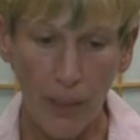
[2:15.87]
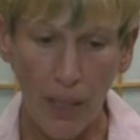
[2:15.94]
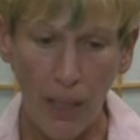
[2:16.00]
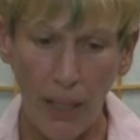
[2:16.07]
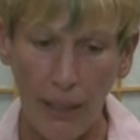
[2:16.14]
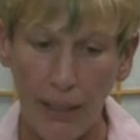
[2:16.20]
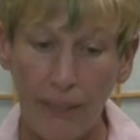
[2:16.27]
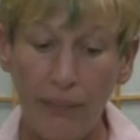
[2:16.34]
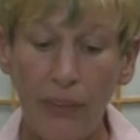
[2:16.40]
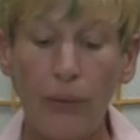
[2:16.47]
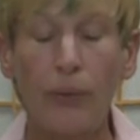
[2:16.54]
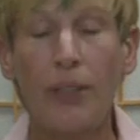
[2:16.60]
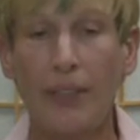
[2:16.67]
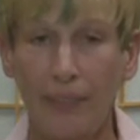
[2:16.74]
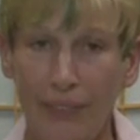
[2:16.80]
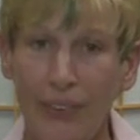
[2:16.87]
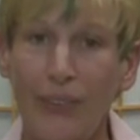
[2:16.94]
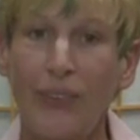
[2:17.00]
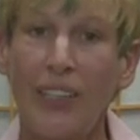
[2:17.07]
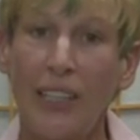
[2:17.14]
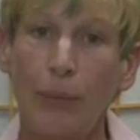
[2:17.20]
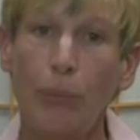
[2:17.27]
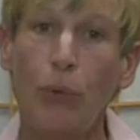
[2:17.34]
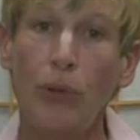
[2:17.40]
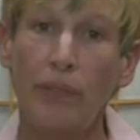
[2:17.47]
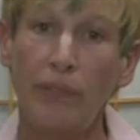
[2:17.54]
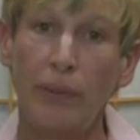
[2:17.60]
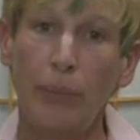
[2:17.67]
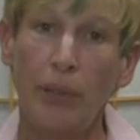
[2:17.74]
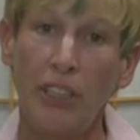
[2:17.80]
uh, if you if you need more
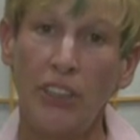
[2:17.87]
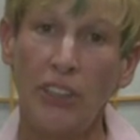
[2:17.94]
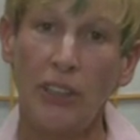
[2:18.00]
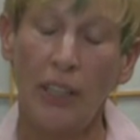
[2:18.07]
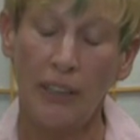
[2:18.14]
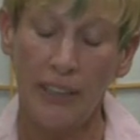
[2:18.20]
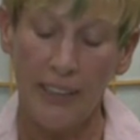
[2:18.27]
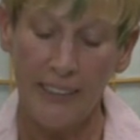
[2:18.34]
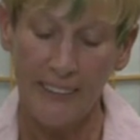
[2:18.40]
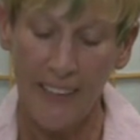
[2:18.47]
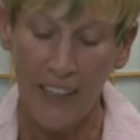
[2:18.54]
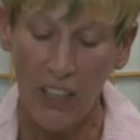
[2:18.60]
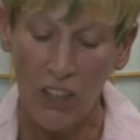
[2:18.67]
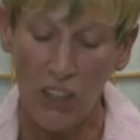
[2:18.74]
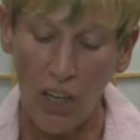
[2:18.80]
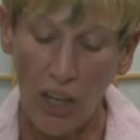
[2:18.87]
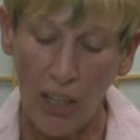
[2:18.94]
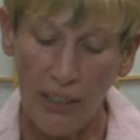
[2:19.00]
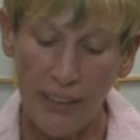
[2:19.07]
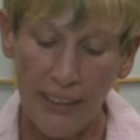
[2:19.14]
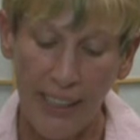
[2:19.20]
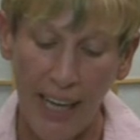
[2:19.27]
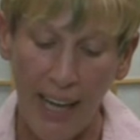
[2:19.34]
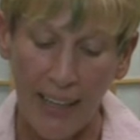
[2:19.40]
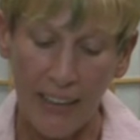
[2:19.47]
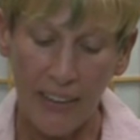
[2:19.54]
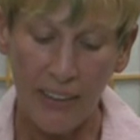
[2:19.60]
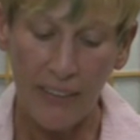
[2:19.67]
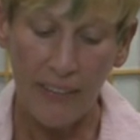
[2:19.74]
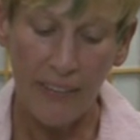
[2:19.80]
information on this,
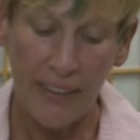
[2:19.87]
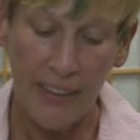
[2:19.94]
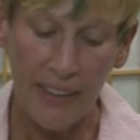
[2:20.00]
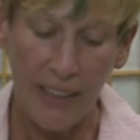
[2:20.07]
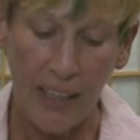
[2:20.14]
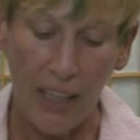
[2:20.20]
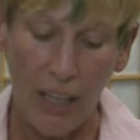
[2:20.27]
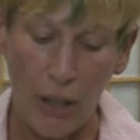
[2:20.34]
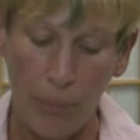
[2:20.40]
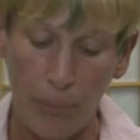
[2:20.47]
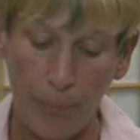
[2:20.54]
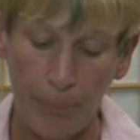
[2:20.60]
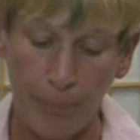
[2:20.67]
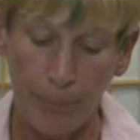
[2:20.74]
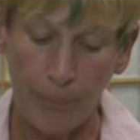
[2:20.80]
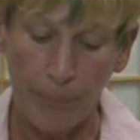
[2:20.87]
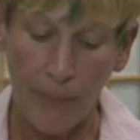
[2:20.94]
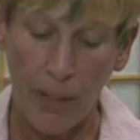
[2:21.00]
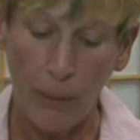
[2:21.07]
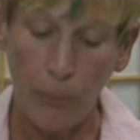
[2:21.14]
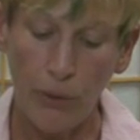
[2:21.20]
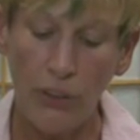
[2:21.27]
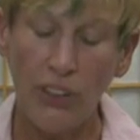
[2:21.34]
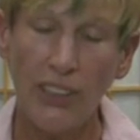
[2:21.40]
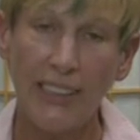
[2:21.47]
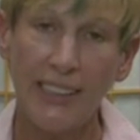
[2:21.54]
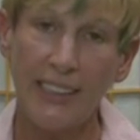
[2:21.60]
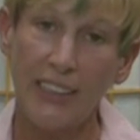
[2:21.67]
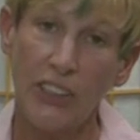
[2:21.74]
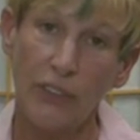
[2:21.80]
contact the um,
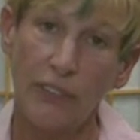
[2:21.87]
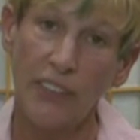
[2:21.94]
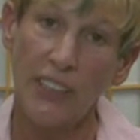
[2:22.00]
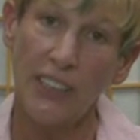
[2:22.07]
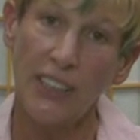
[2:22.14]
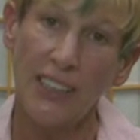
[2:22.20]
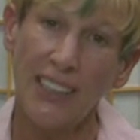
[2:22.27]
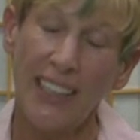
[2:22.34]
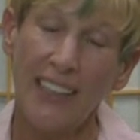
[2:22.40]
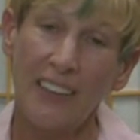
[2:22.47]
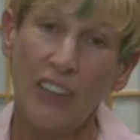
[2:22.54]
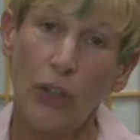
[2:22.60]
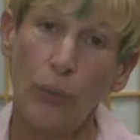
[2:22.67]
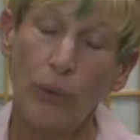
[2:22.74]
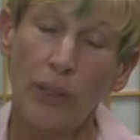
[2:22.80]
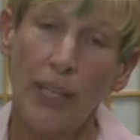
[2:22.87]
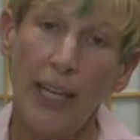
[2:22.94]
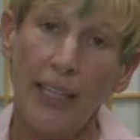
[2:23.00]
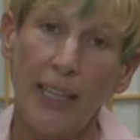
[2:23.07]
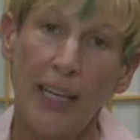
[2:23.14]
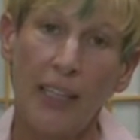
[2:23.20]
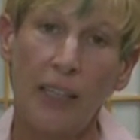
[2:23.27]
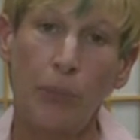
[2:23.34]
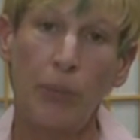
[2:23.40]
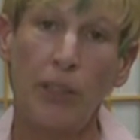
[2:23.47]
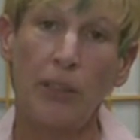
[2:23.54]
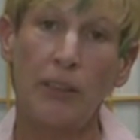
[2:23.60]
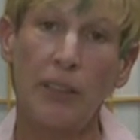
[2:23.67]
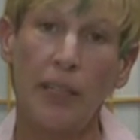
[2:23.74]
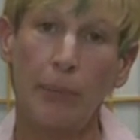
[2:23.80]
emergency services in Lower Lake and in
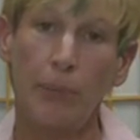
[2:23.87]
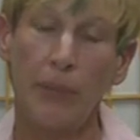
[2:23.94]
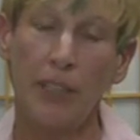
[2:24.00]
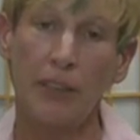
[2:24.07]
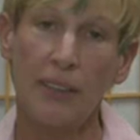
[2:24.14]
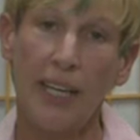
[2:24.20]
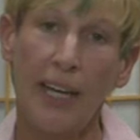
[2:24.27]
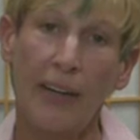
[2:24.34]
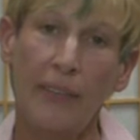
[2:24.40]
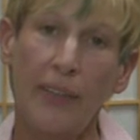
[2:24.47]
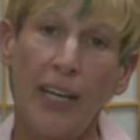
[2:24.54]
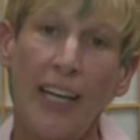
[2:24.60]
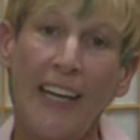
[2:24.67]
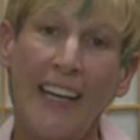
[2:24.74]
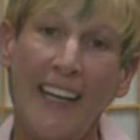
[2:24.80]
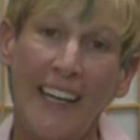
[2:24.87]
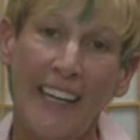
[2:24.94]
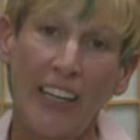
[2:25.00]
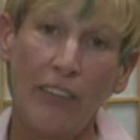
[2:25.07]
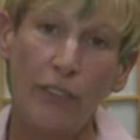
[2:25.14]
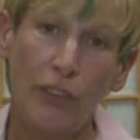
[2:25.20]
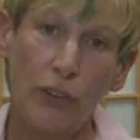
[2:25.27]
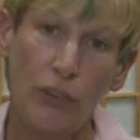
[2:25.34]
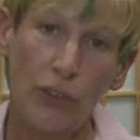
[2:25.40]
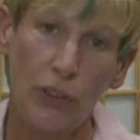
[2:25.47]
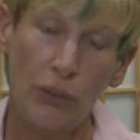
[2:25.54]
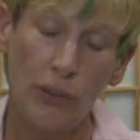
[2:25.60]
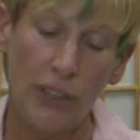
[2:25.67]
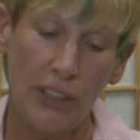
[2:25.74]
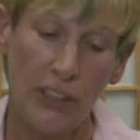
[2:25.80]
Middletown. If you
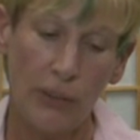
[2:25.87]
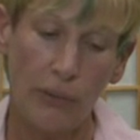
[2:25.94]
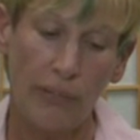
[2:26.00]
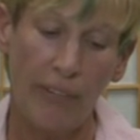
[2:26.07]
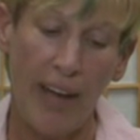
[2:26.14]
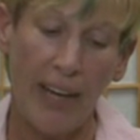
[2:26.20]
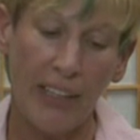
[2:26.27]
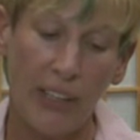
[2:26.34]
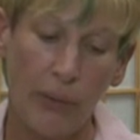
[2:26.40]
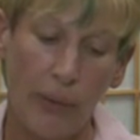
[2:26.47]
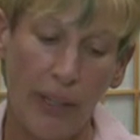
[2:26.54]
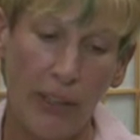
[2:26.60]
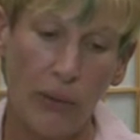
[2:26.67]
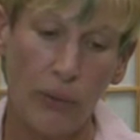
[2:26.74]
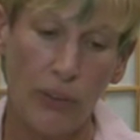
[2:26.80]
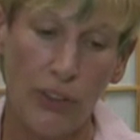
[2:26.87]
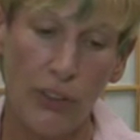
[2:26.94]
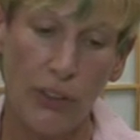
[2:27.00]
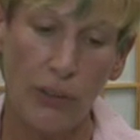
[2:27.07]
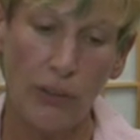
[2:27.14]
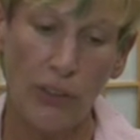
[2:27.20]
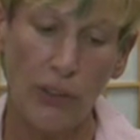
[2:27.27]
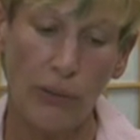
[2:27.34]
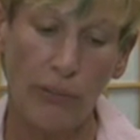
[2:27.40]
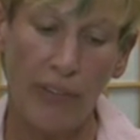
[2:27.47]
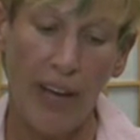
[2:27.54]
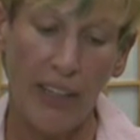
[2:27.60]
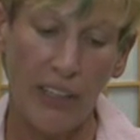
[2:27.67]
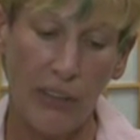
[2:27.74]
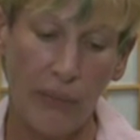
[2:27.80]
do need to evacuate or choose to
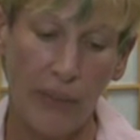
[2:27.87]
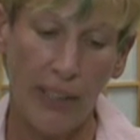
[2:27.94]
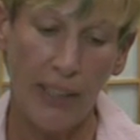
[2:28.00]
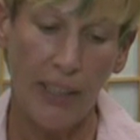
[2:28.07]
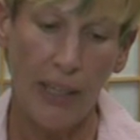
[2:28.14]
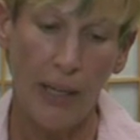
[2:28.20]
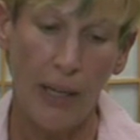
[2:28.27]
evacuate,